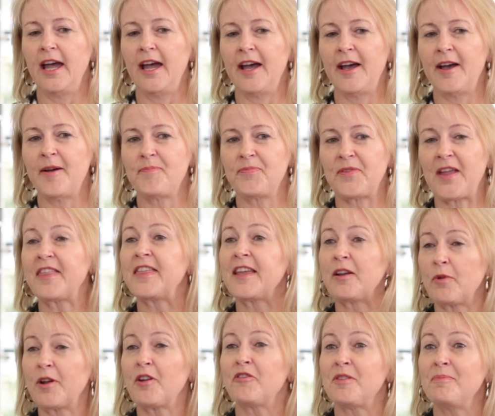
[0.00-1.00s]
I
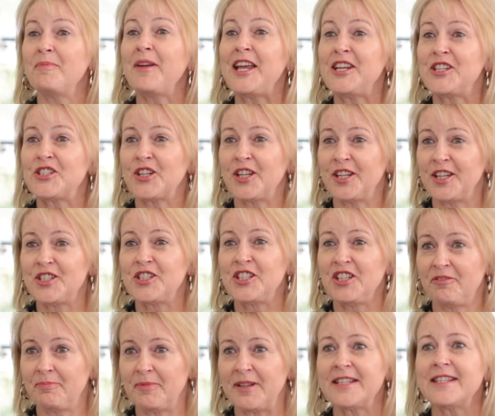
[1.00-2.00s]
think one of the major
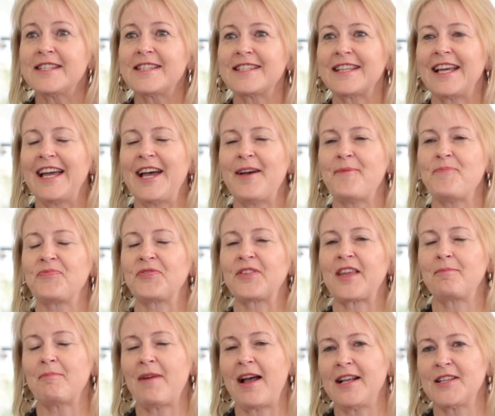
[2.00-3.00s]
achievements
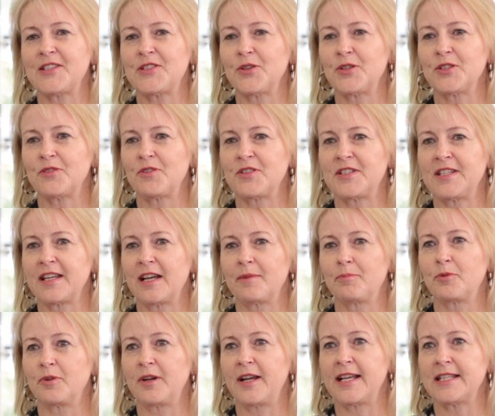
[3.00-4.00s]
and milestones for
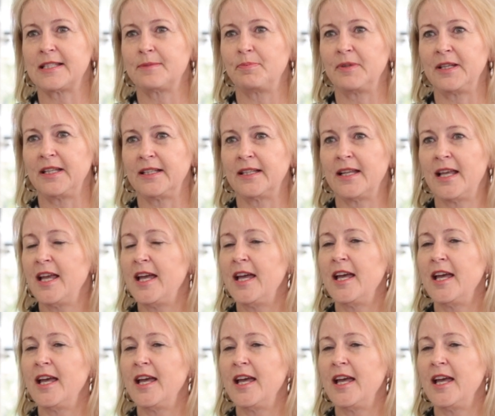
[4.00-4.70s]
Singapore has been